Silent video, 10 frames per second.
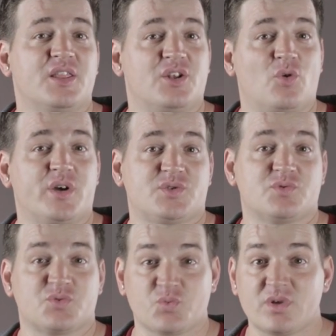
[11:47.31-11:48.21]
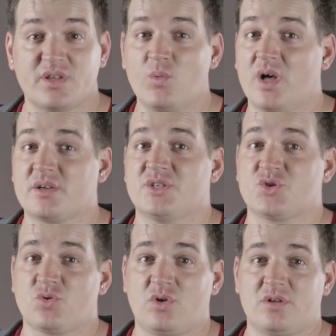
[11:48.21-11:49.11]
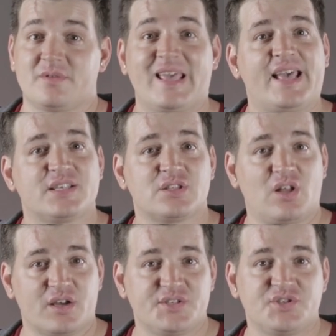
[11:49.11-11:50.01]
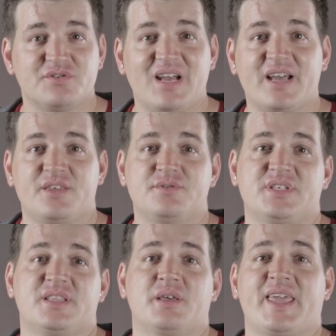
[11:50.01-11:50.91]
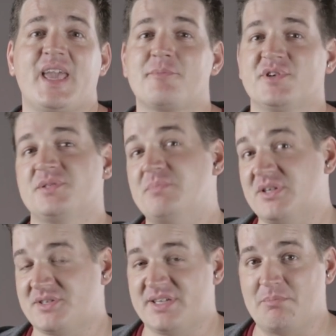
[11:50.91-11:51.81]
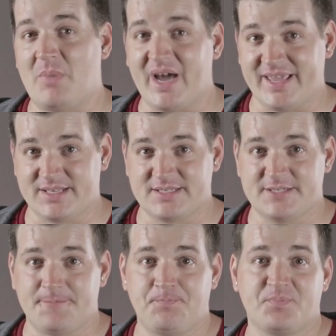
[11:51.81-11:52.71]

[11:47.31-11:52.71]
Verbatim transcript: the noise was really well controlled, as long as you're not using the camera's built-in mics.